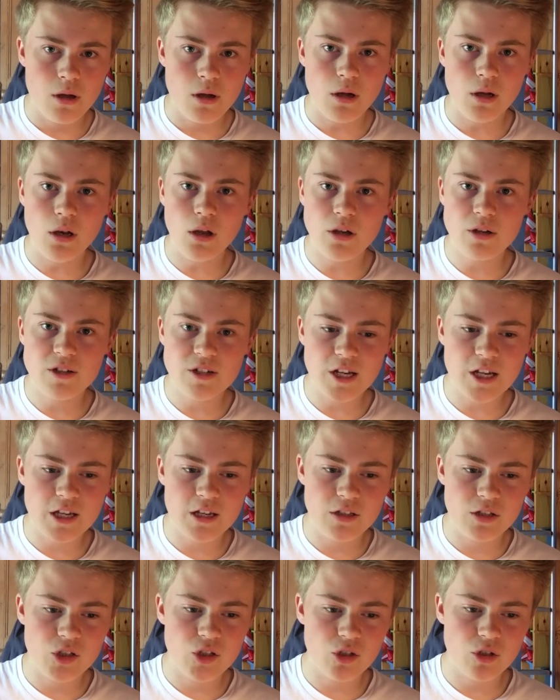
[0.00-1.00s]
I like
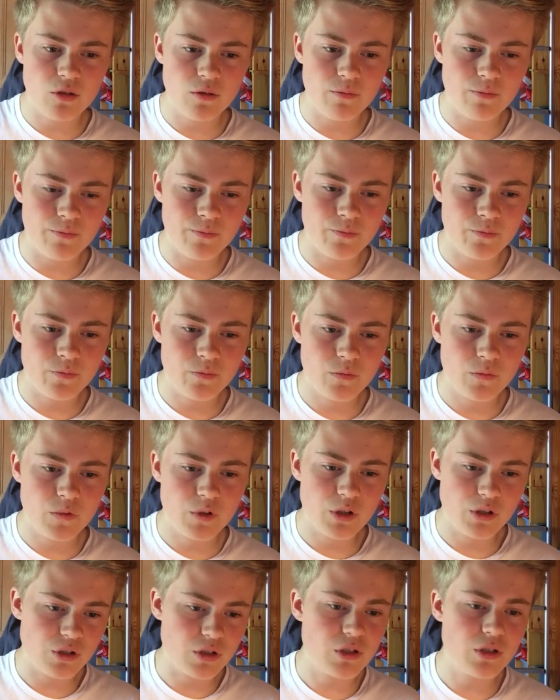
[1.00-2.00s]
Jenkinson
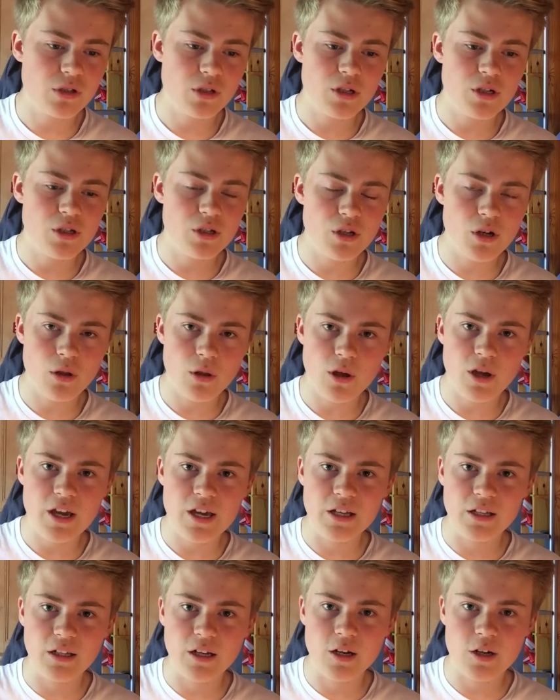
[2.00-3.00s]
just because he's another
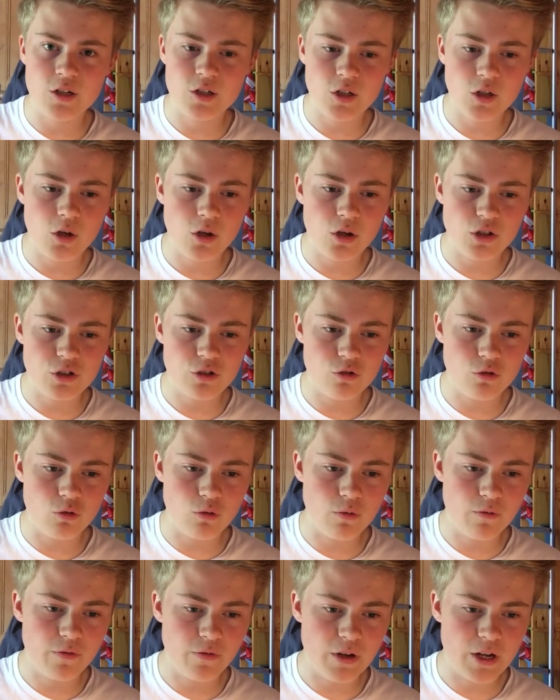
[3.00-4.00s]
English
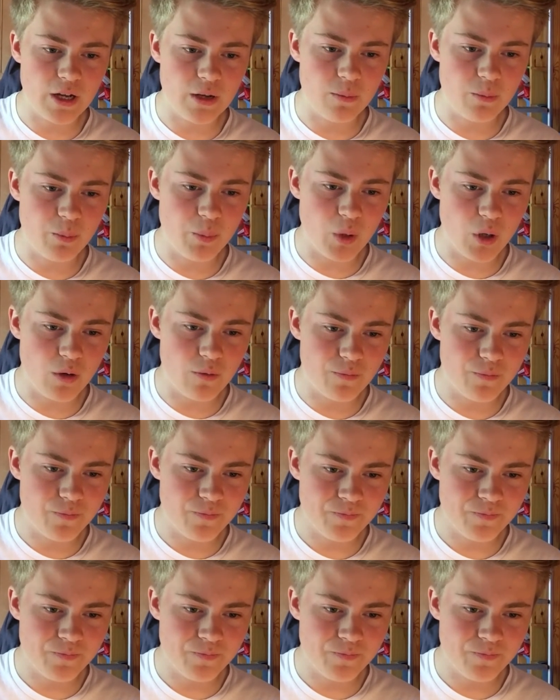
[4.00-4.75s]
Arsenal fan, but